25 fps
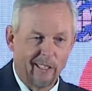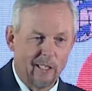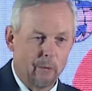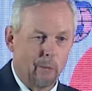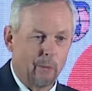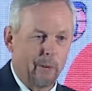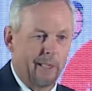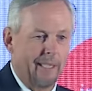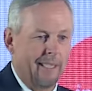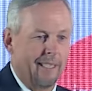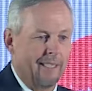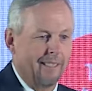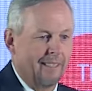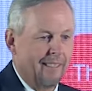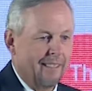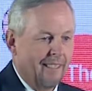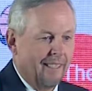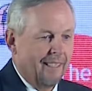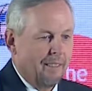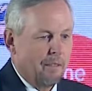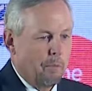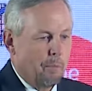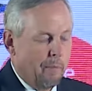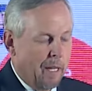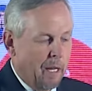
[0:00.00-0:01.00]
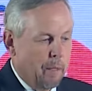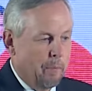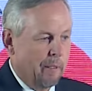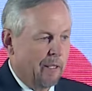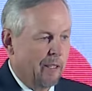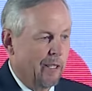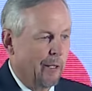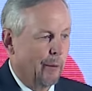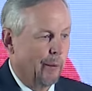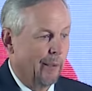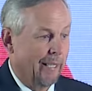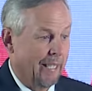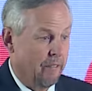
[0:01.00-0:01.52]
where maybe they
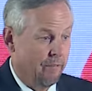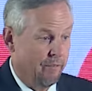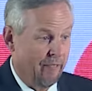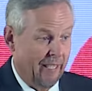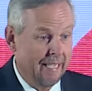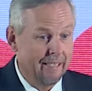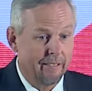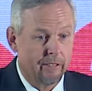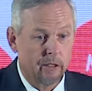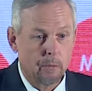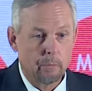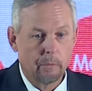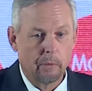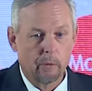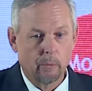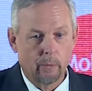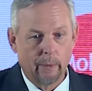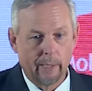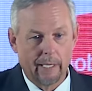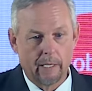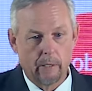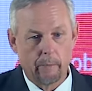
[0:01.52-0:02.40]
were invented, but where they